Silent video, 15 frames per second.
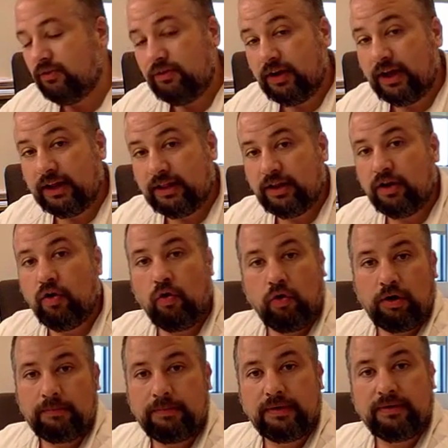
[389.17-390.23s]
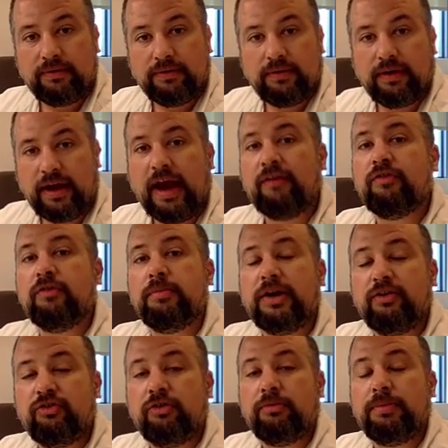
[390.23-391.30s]
to get the norm,
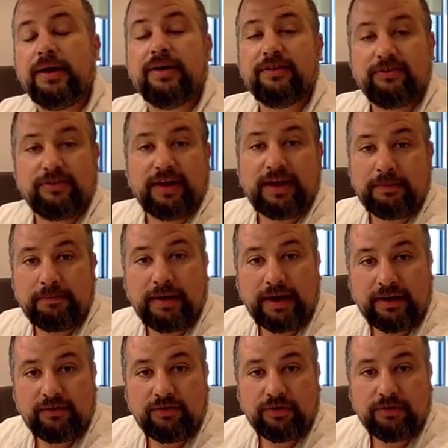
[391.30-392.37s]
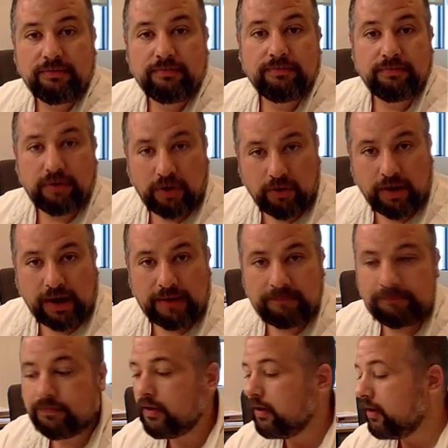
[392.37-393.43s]
everybody should be on the same page, okay?
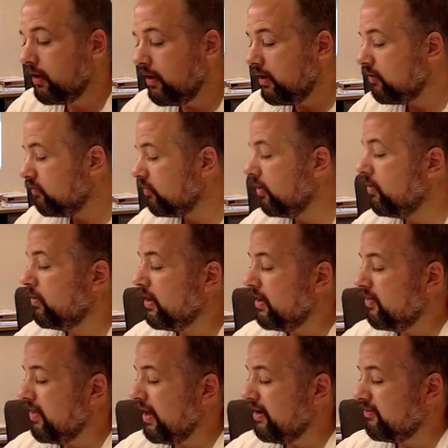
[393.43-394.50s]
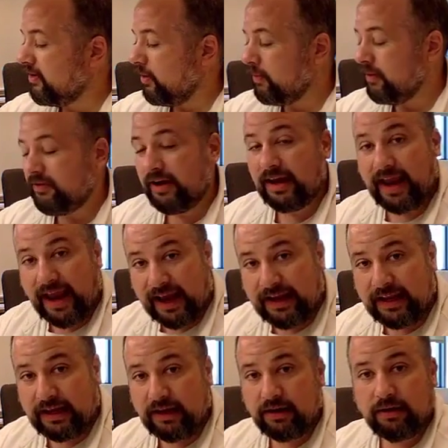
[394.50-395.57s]
So that is how we take
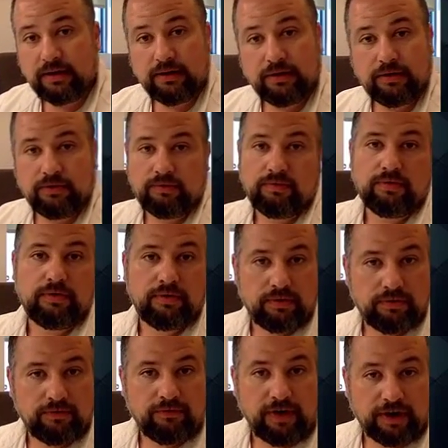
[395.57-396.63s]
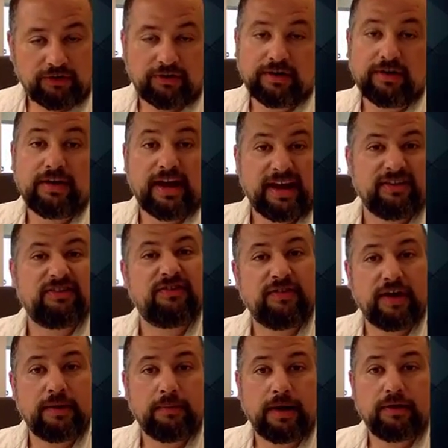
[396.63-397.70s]
any function as
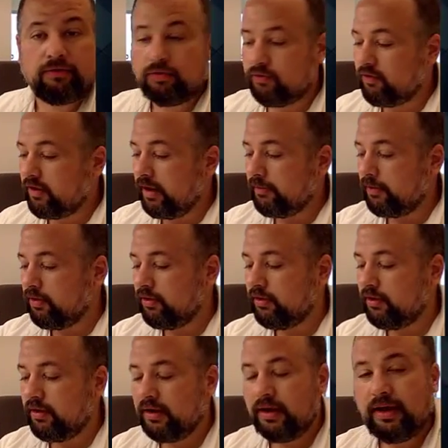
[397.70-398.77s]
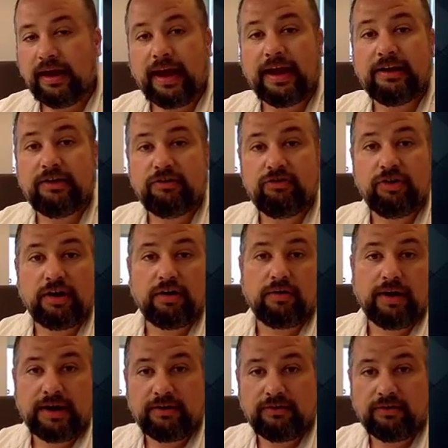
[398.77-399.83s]
defined by a truth table and
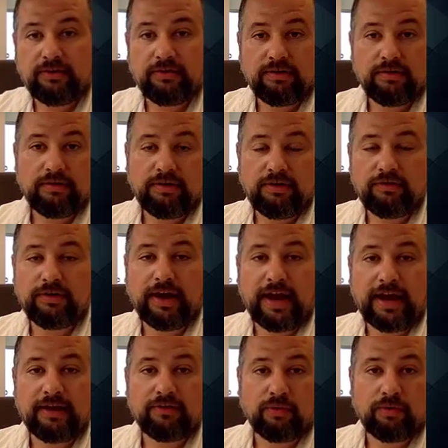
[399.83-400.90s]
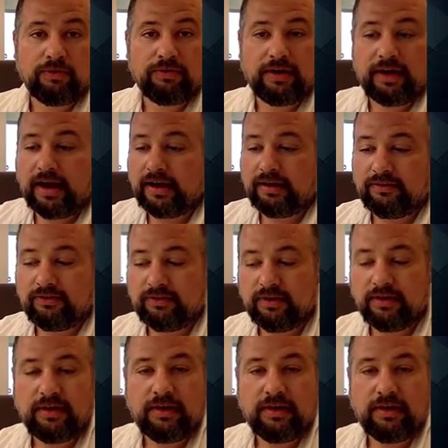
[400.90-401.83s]
generate, using ands, ors, and nots,